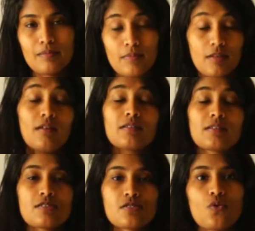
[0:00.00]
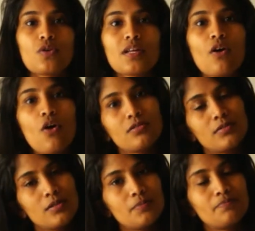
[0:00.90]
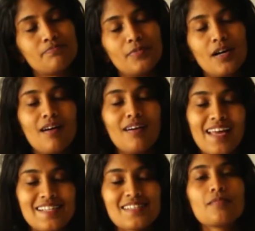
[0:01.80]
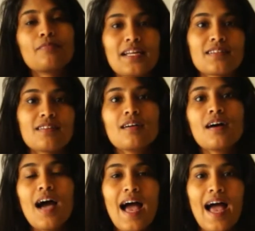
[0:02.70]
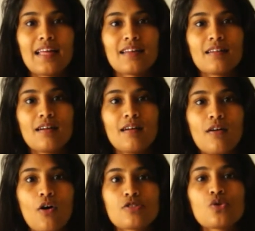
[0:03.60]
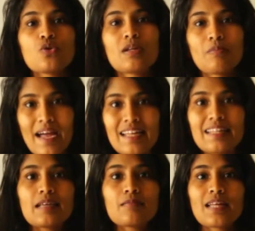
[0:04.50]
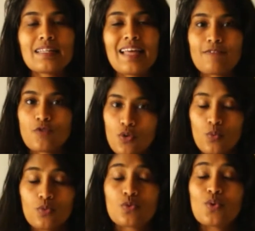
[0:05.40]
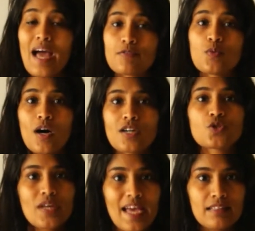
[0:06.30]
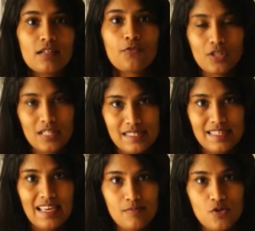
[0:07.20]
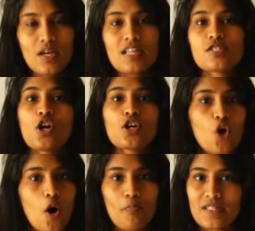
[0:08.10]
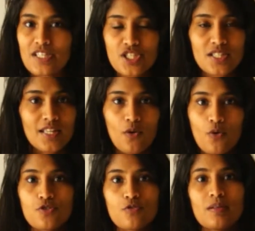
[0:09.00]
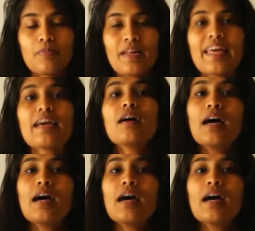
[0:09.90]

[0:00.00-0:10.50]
learn the story or the letter better, and also remind them that they have to work together for these games. Okay, it's not a competition that they're going to be playing.